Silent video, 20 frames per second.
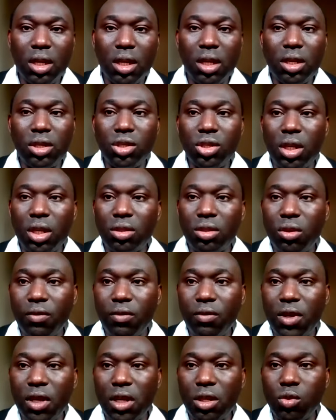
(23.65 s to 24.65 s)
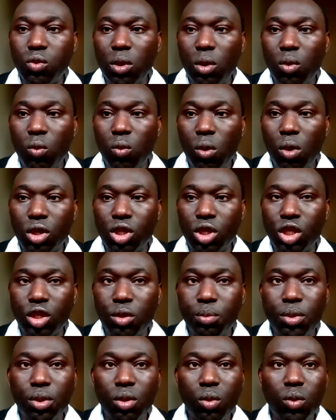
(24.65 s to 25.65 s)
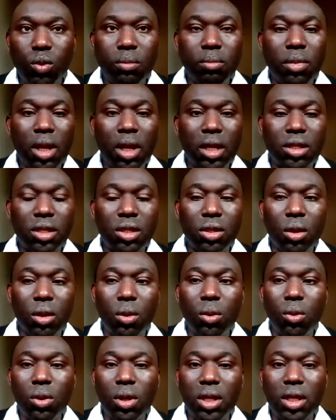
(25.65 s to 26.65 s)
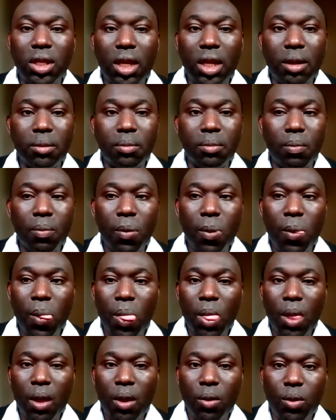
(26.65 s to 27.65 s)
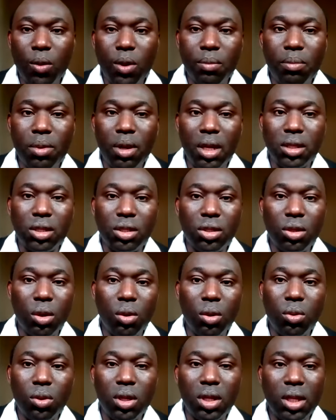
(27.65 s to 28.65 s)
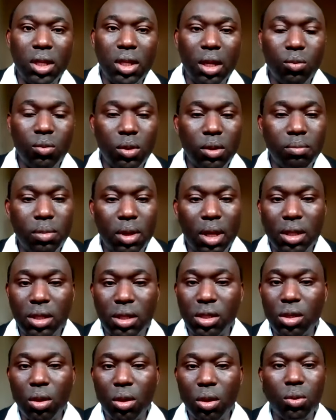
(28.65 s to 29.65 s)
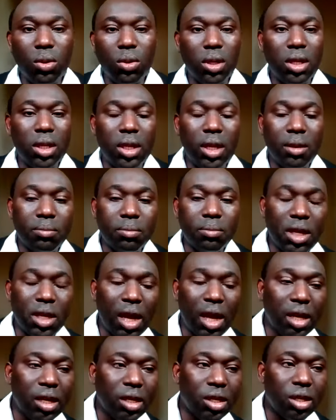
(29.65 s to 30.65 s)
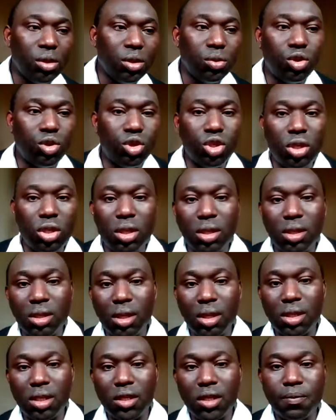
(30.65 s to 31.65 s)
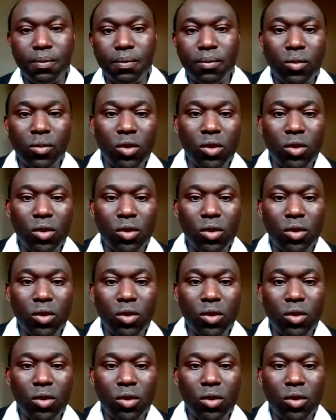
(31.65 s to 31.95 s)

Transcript: Ancient of Days, we worship you. We bless your holy name. We bless your holy name. We bless your holy name. Thank you, Jesus.